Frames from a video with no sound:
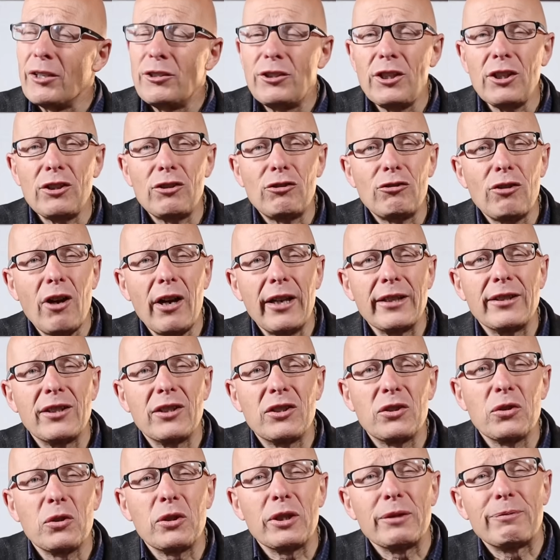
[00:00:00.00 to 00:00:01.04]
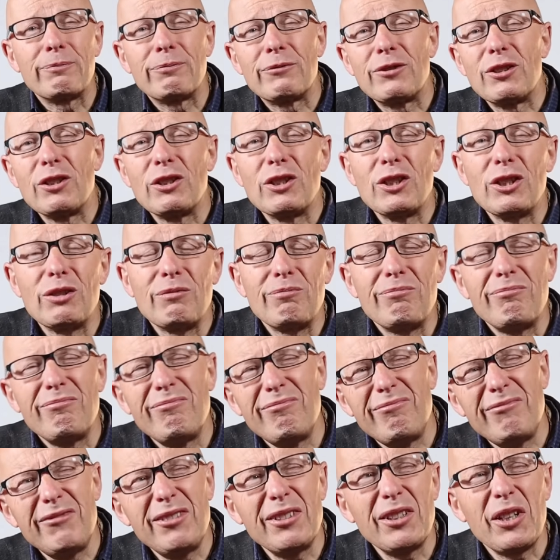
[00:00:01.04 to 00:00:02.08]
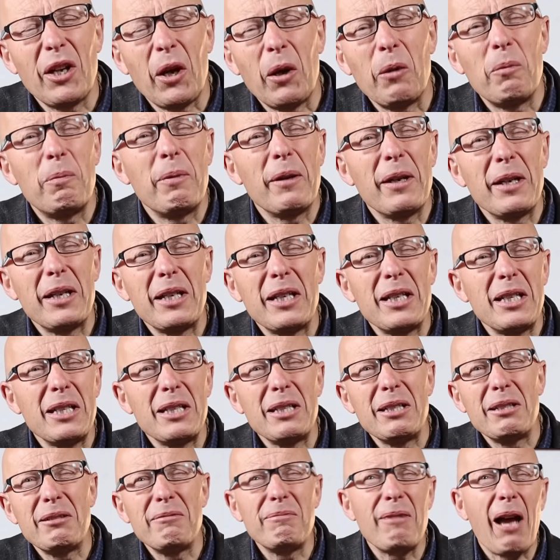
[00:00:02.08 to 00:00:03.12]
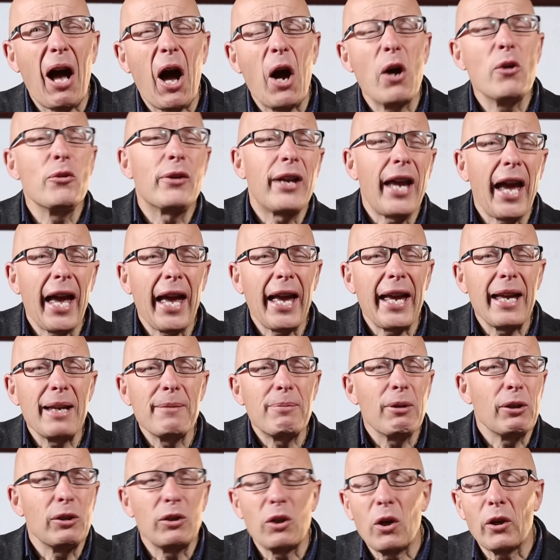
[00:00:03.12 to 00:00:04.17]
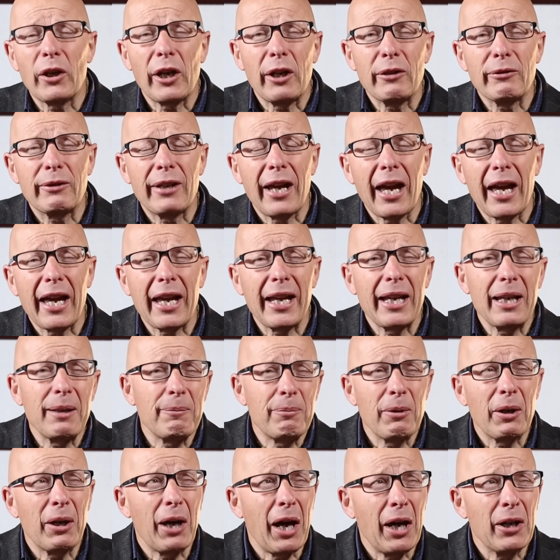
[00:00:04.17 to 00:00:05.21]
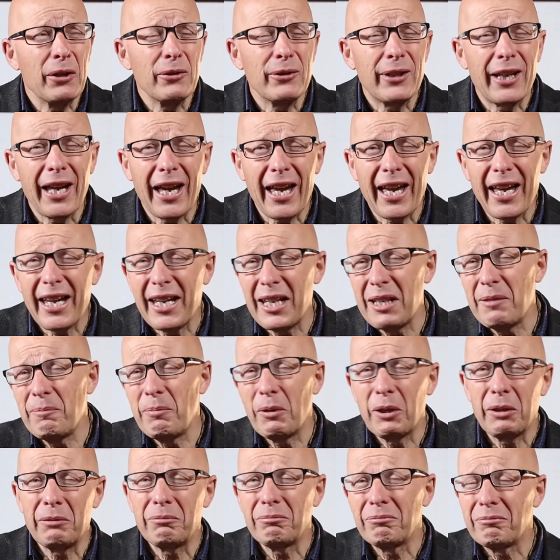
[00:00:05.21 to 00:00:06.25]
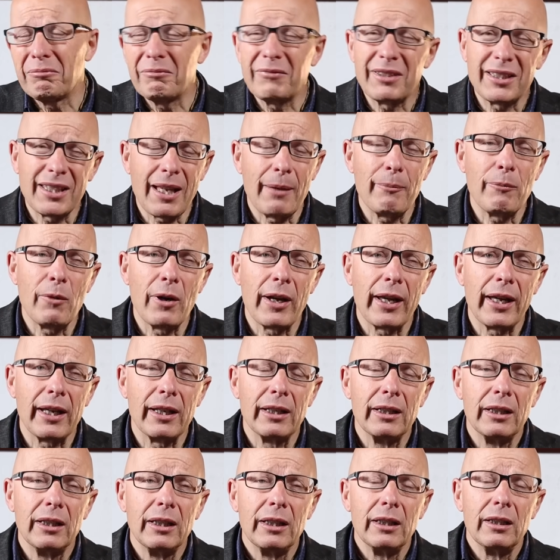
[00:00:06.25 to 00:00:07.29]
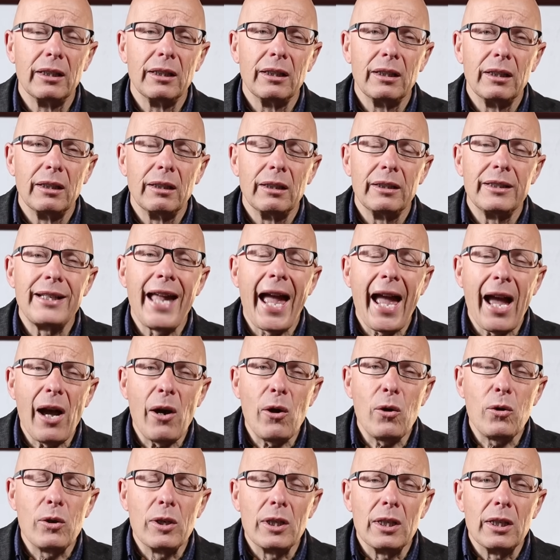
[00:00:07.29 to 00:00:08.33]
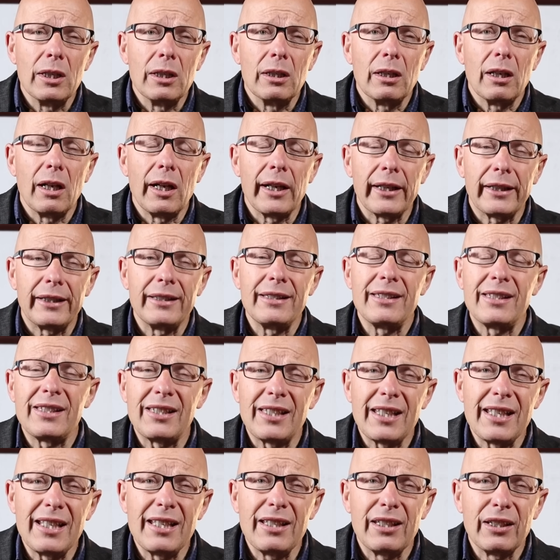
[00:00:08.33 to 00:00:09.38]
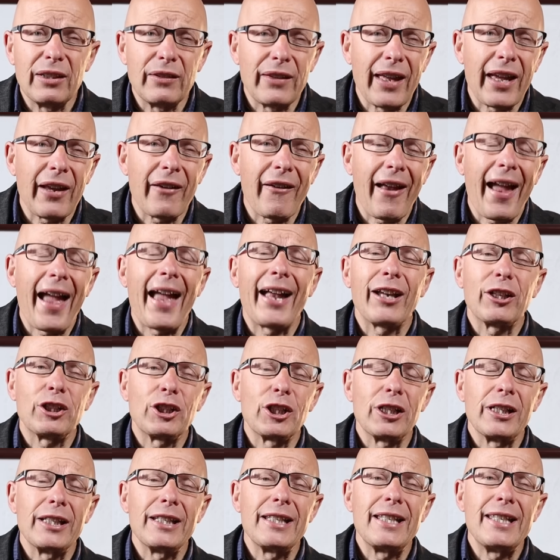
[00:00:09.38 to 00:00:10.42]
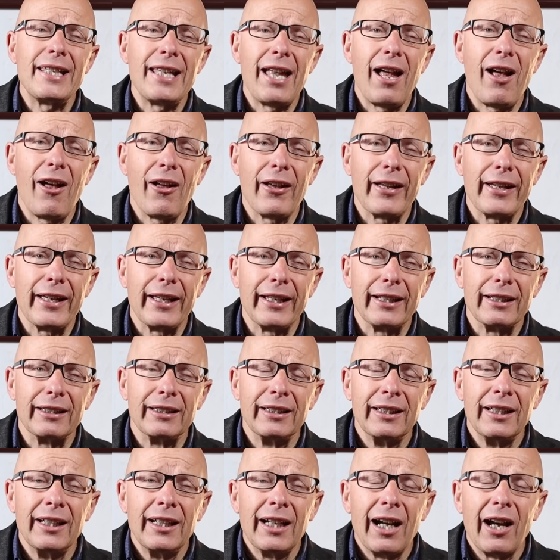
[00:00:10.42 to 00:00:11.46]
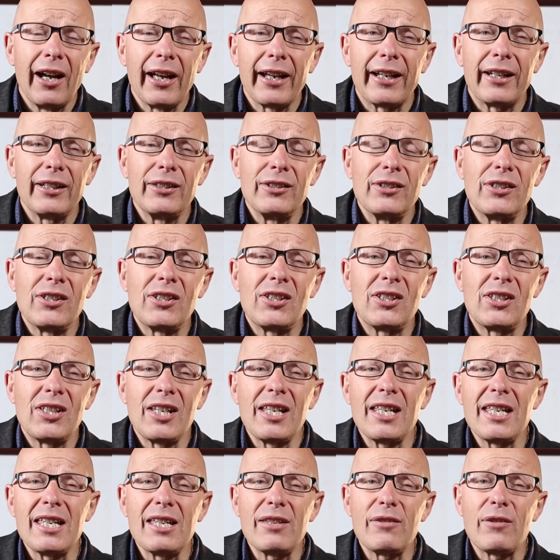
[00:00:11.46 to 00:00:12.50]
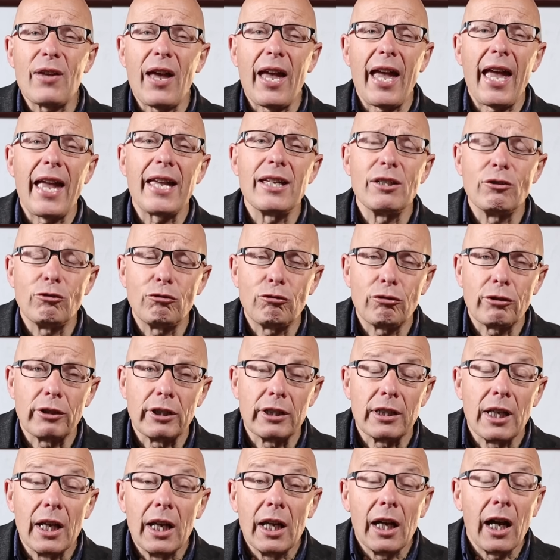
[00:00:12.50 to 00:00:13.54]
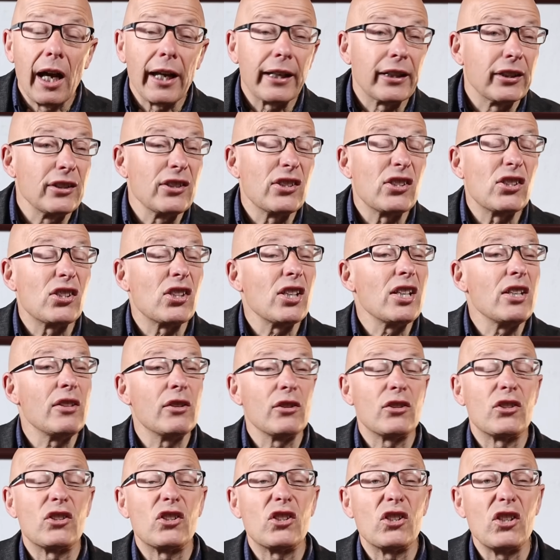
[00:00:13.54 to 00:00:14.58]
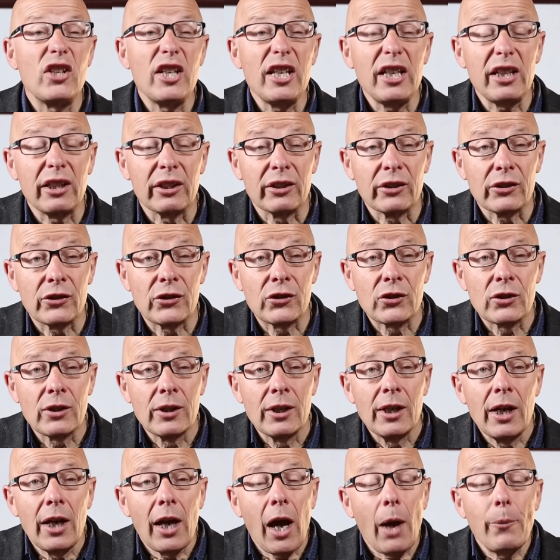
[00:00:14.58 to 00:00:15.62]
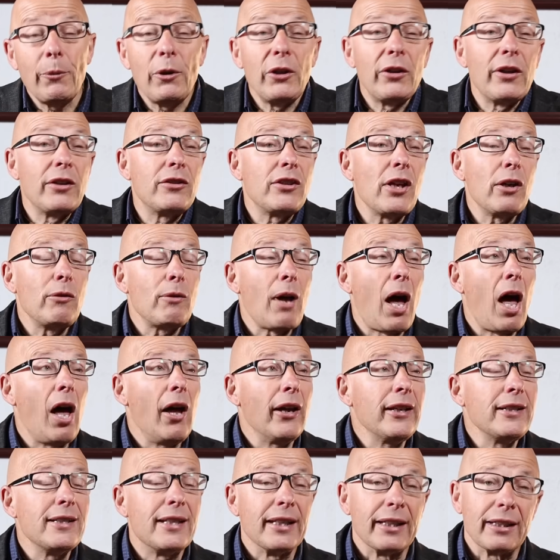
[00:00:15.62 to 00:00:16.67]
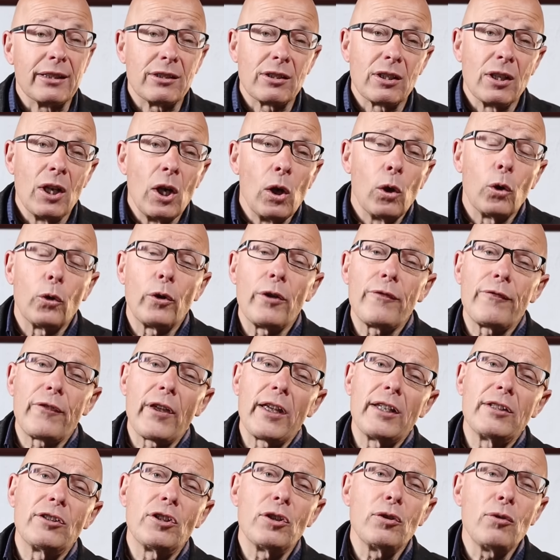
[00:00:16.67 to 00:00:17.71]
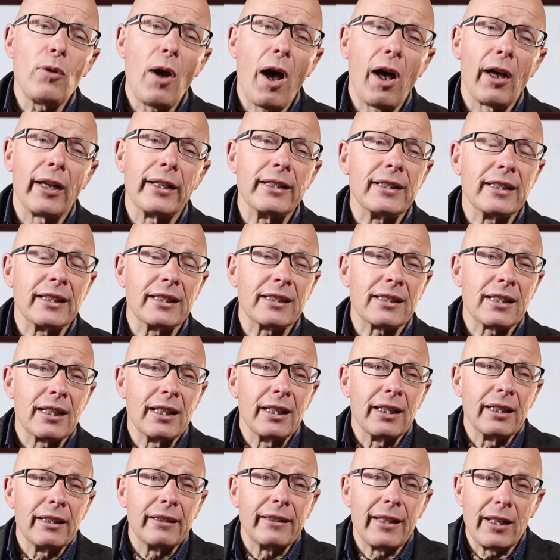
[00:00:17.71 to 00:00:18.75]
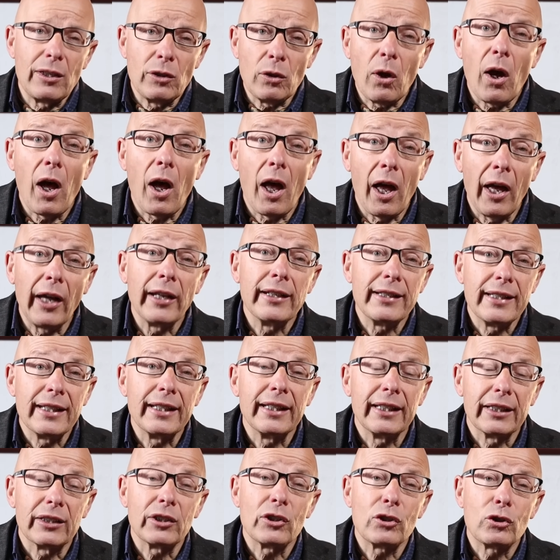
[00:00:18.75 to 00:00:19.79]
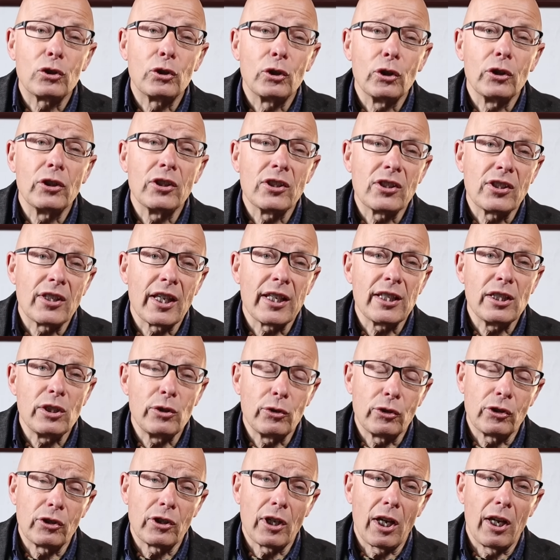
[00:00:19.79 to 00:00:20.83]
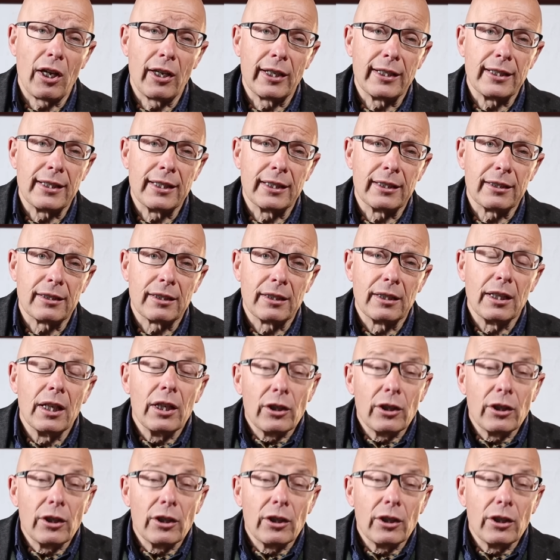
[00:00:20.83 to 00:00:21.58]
just trying to sort of, you know, be okay, but not okay, but okay, but somewhere. Now I can see that they're actually lying. I can see the hatred. I can see the sneers. I mean, they don't hide it. Or if they do hide it, they're not hiding it as good as they used to hide it.